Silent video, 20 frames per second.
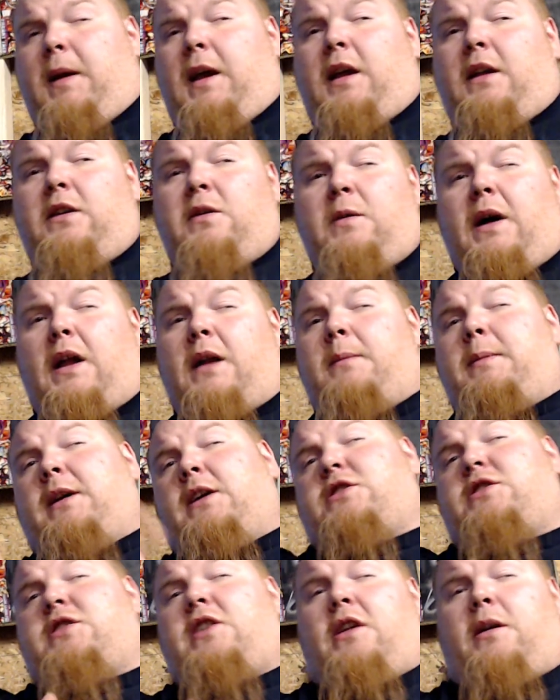you got to be a
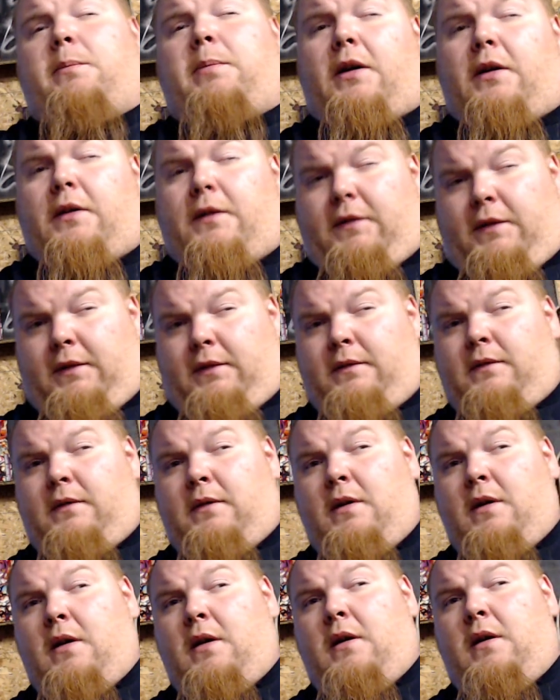shitty person.
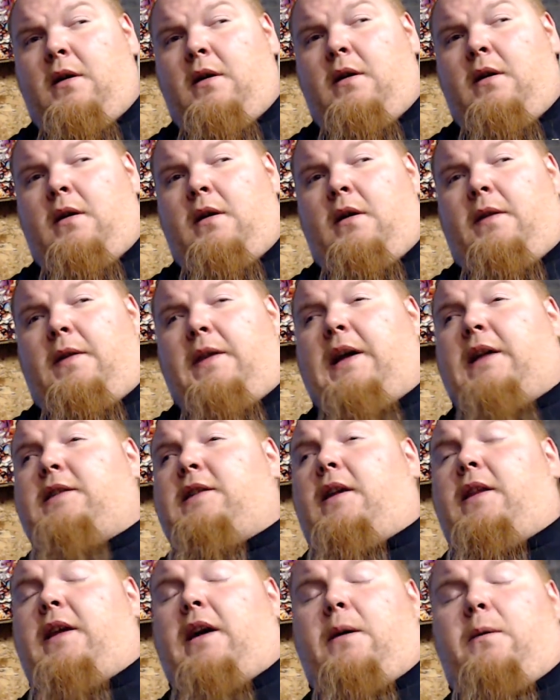That's how
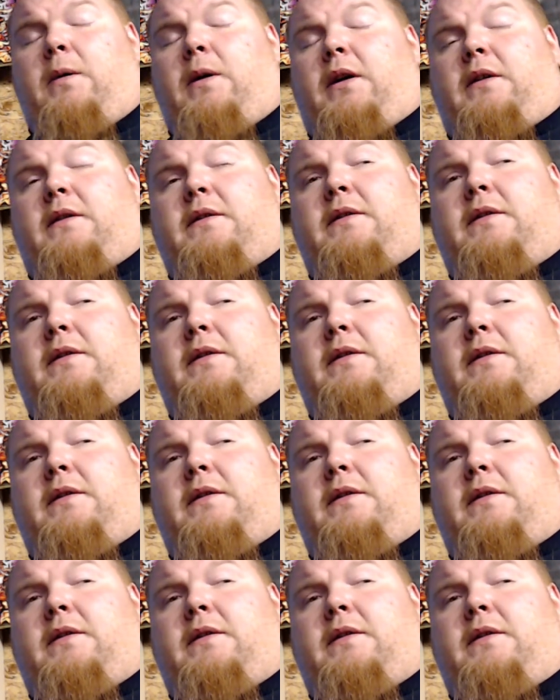that works.